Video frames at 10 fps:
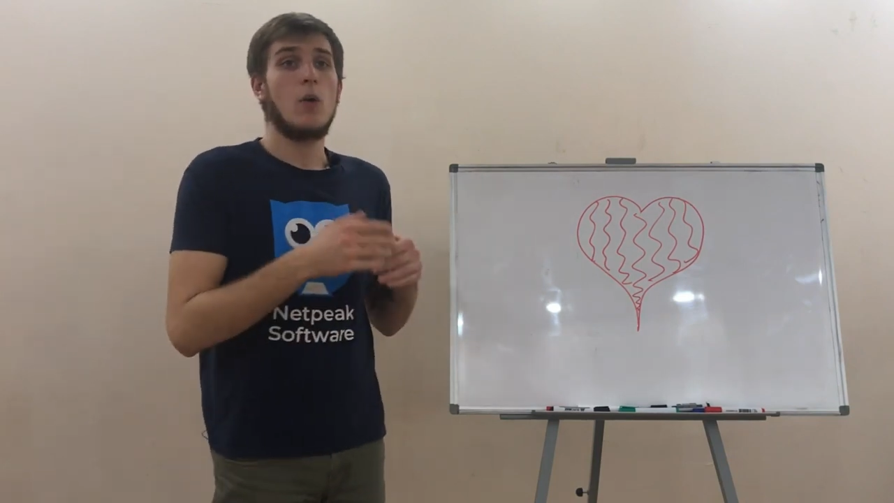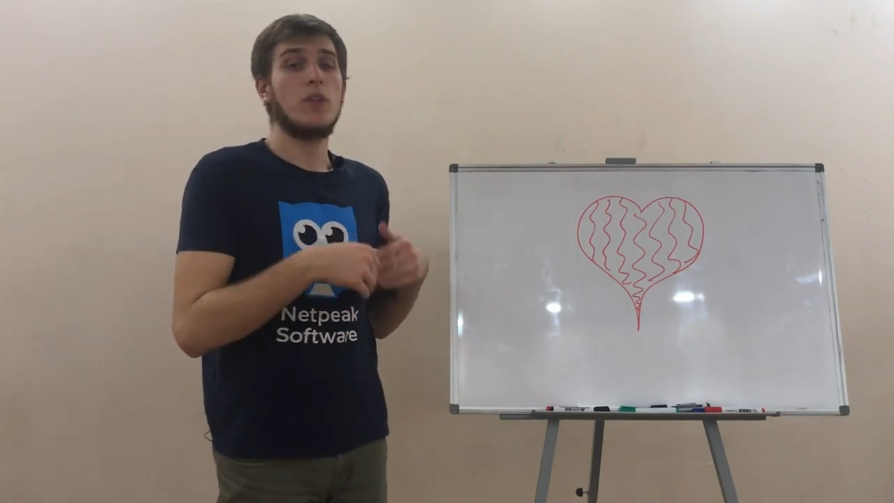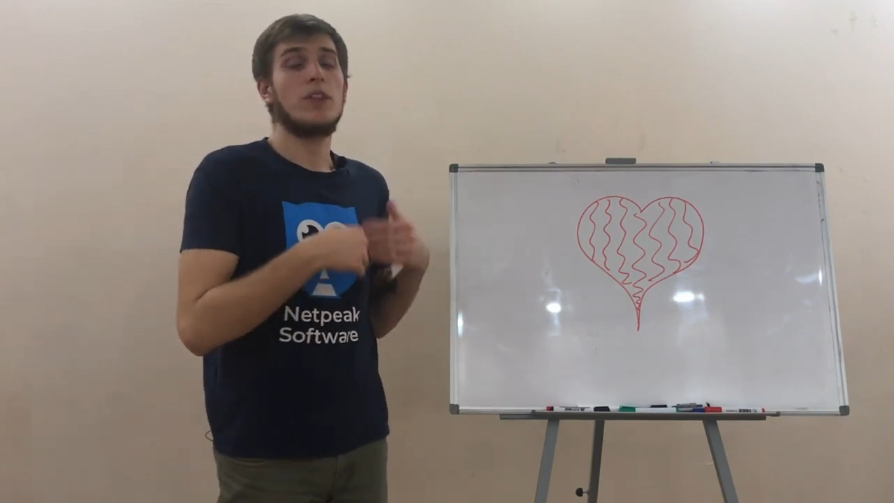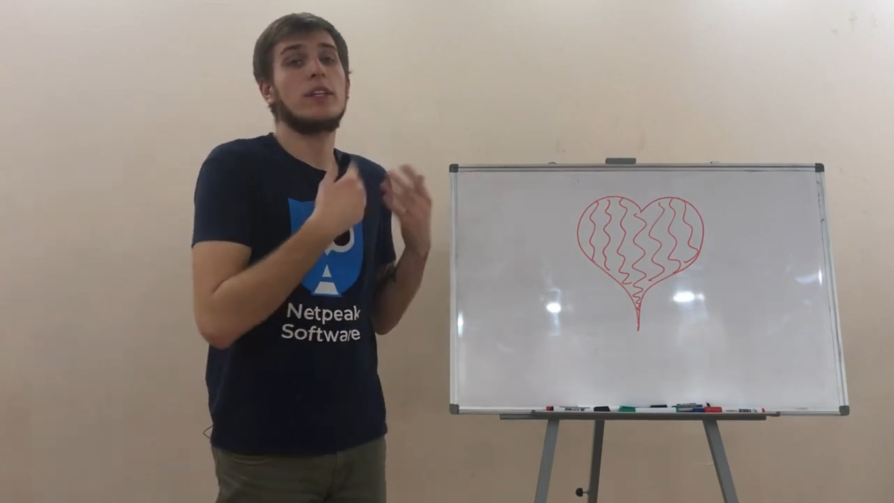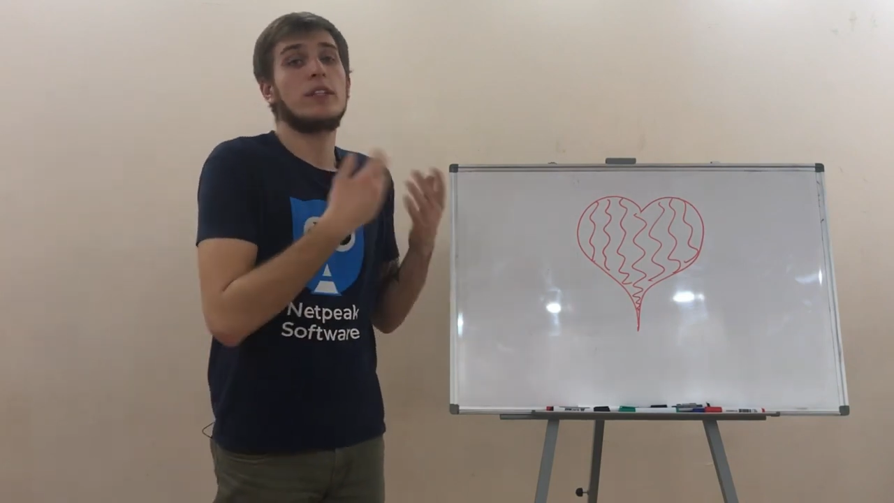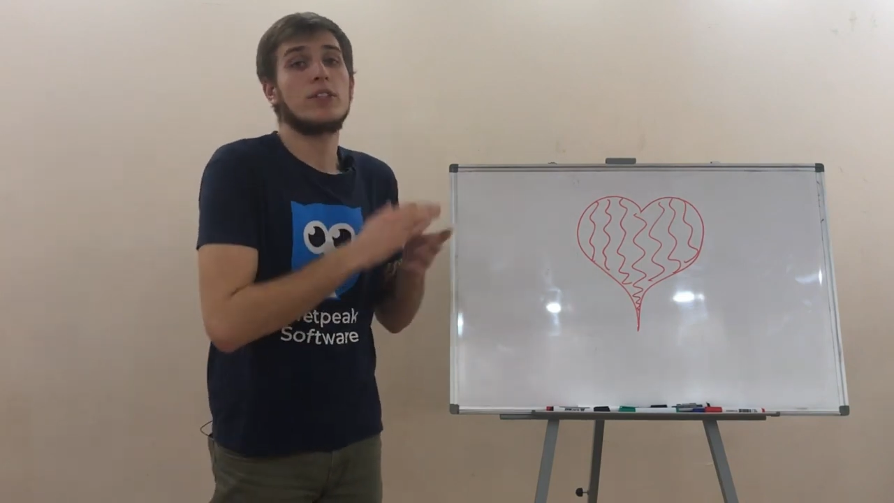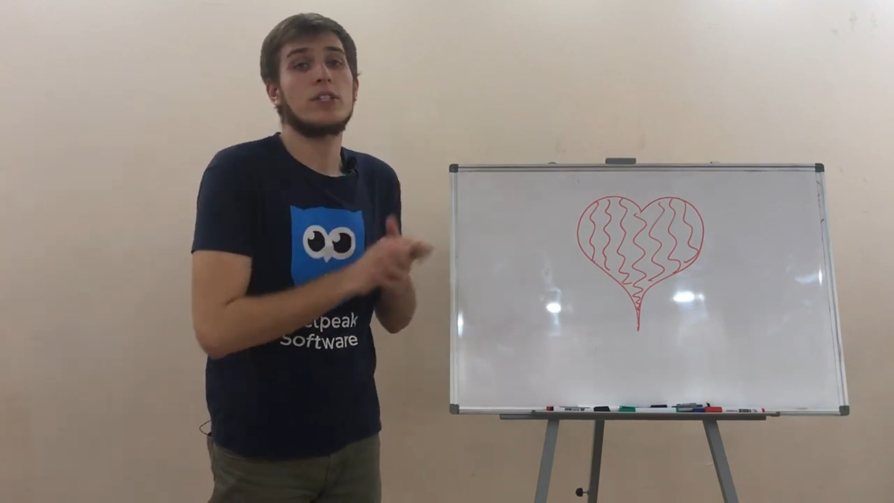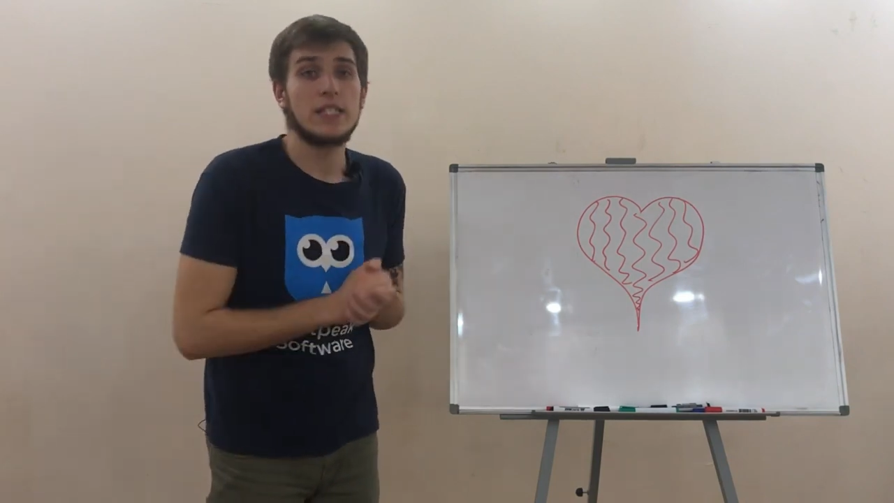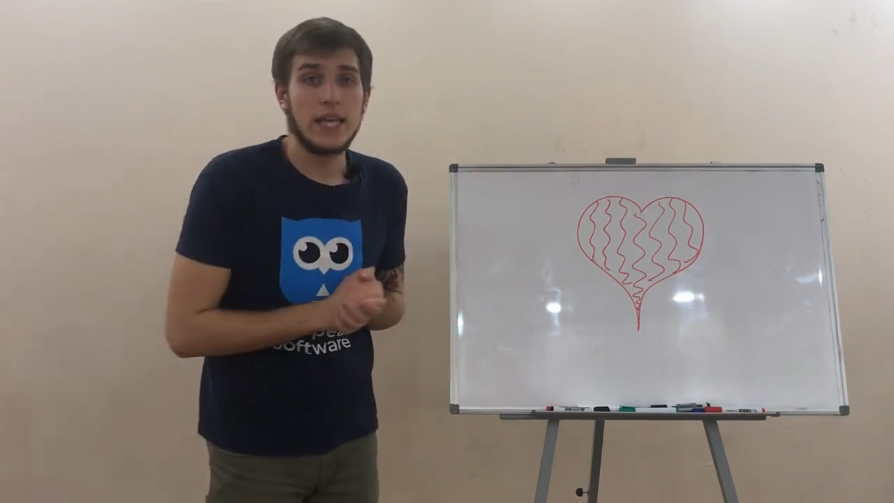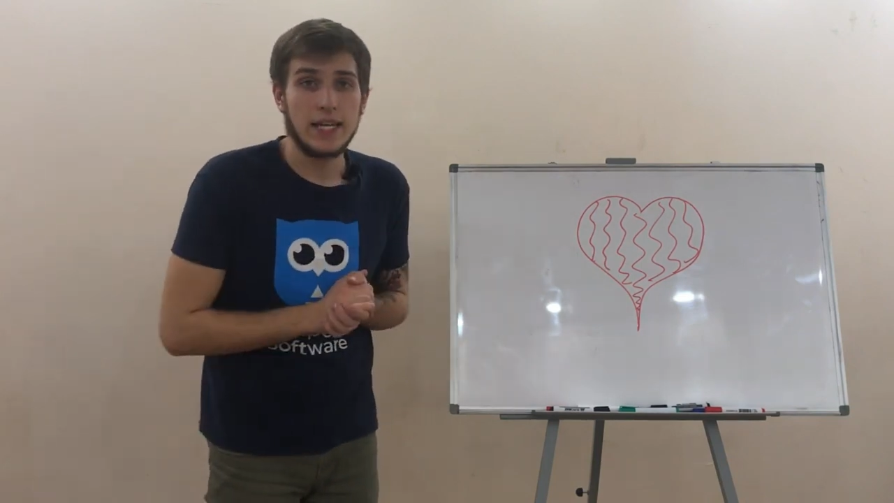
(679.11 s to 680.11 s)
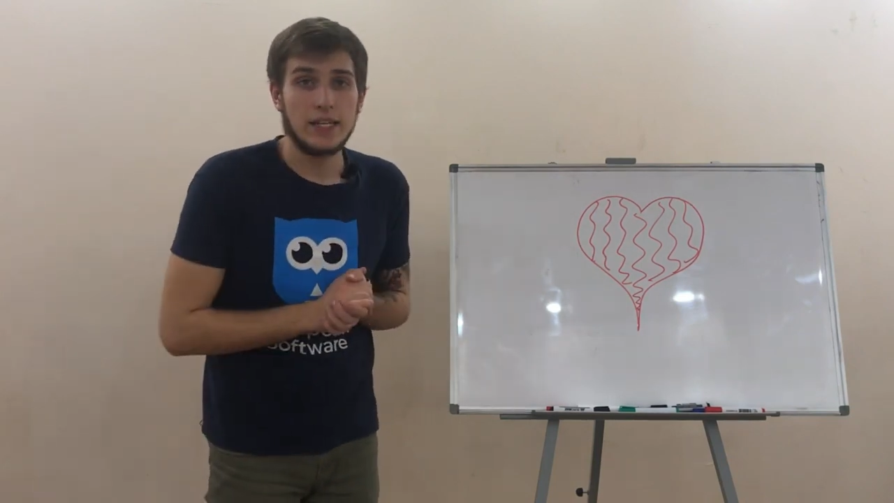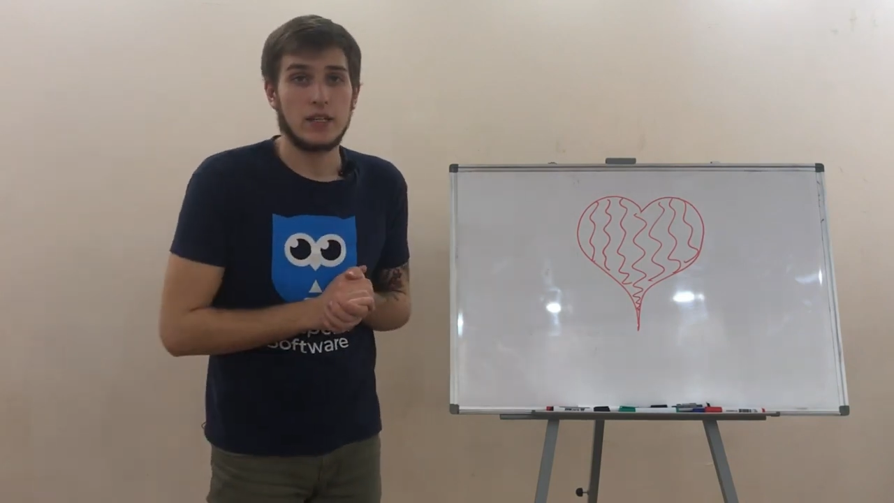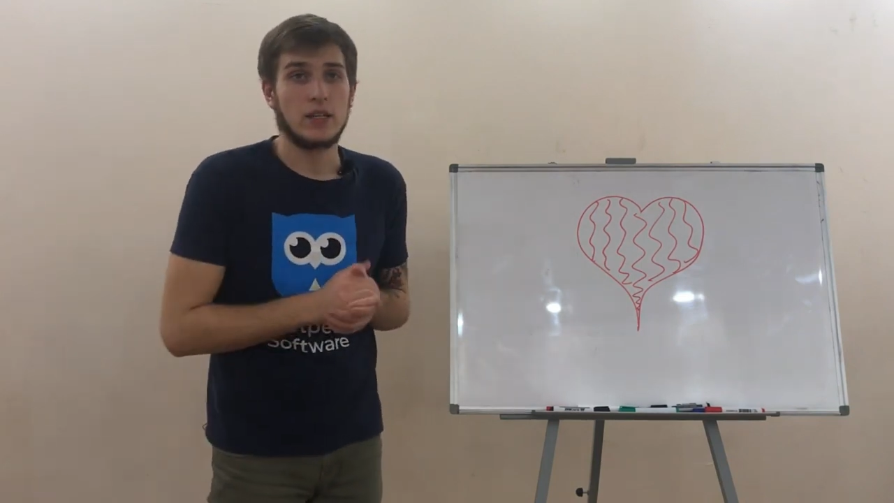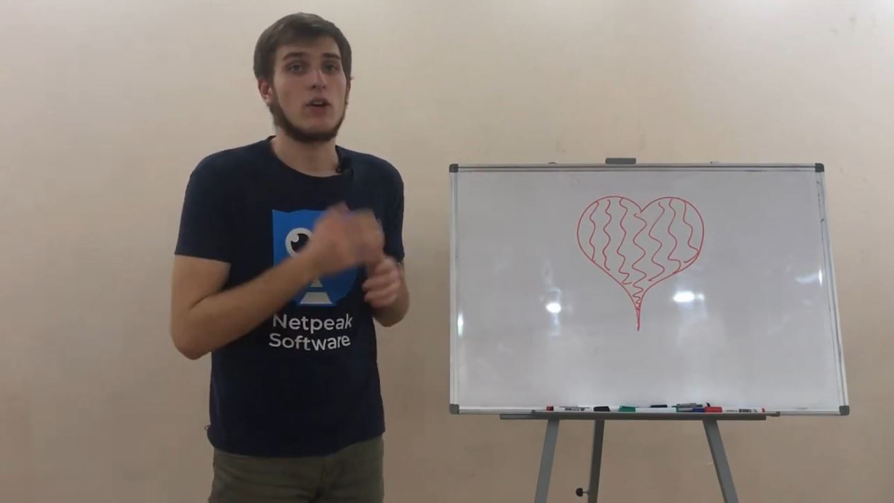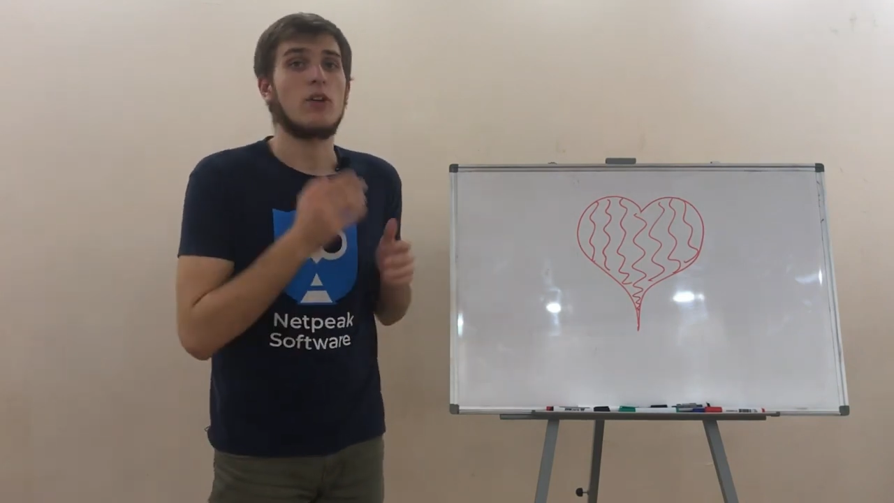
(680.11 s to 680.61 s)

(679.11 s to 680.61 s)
with an understanding